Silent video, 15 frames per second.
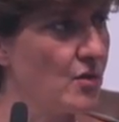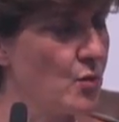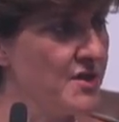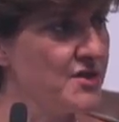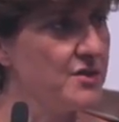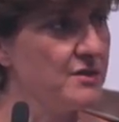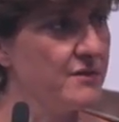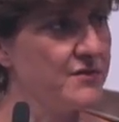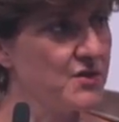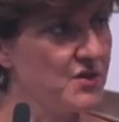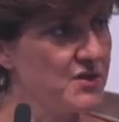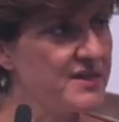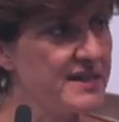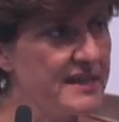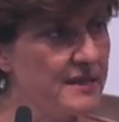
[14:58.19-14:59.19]
question of
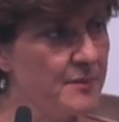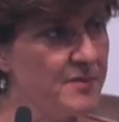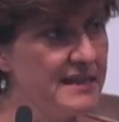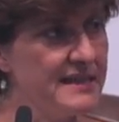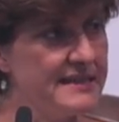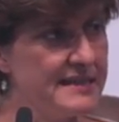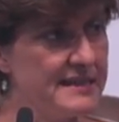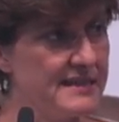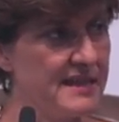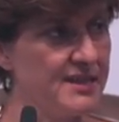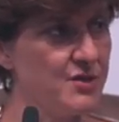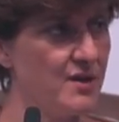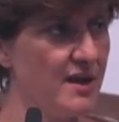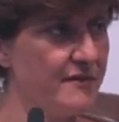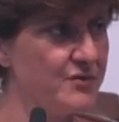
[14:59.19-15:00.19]
sustainability is
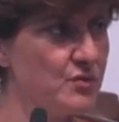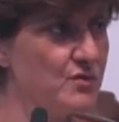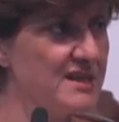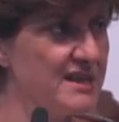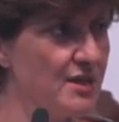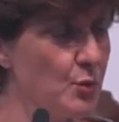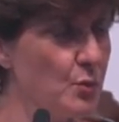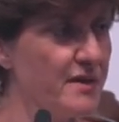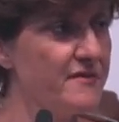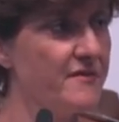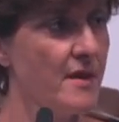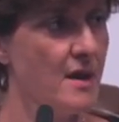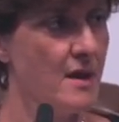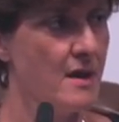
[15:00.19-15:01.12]
that you have to deal with